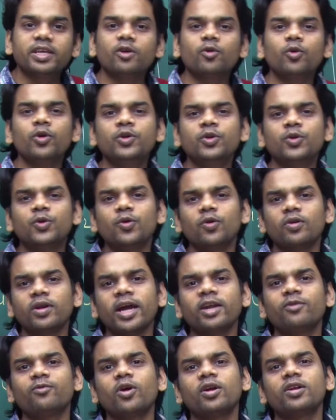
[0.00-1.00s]
they are going to
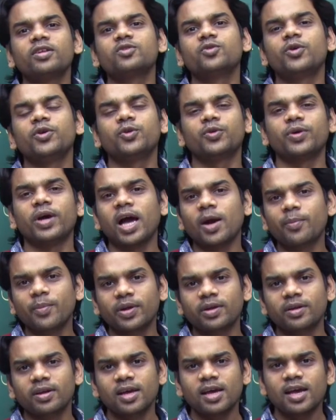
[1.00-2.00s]
collide? What is going to
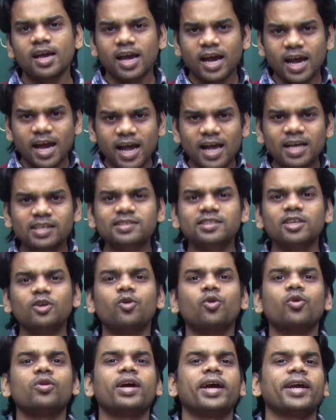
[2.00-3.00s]
happen as they
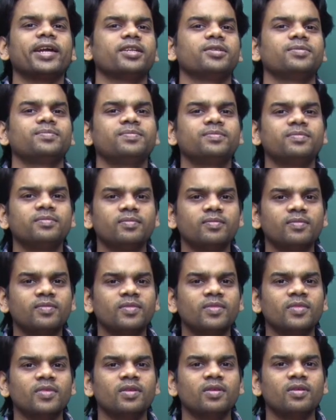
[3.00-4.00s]
collide?
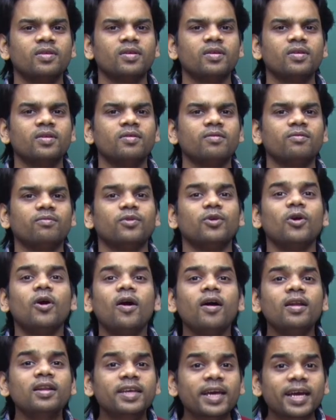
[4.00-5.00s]
We
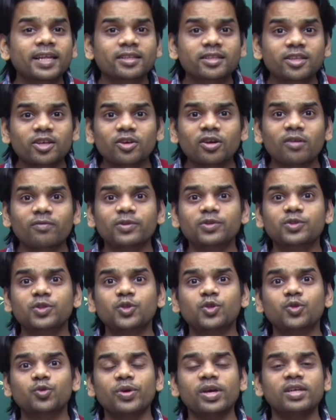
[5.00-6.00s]
all can think of a
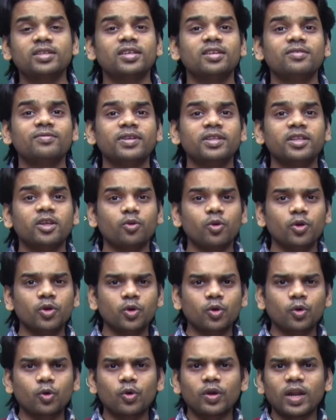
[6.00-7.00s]
situation when they are going
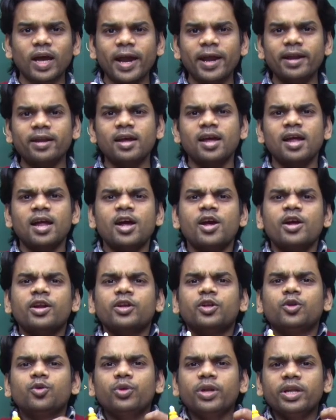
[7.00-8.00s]
to collide.
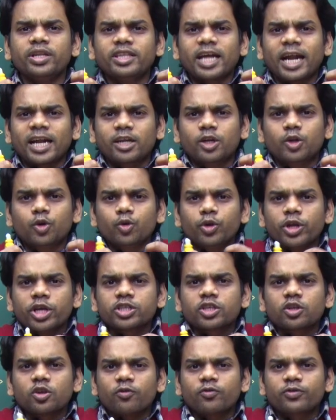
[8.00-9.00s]
During that
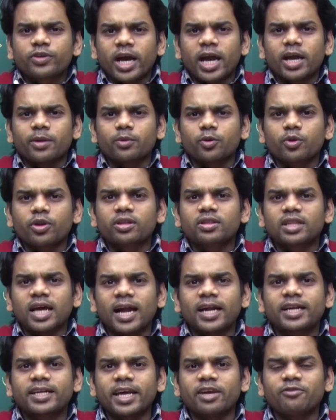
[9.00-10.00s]
duration of time, during
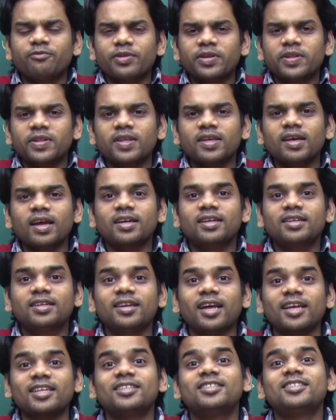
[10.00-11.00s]
that time when they are
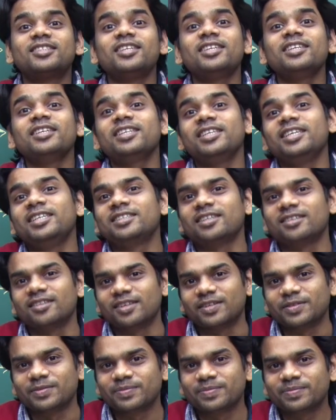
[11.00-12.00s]
touching each
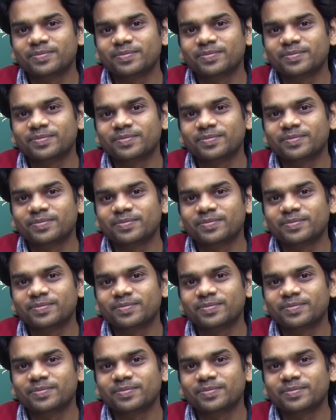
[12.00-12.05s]
other,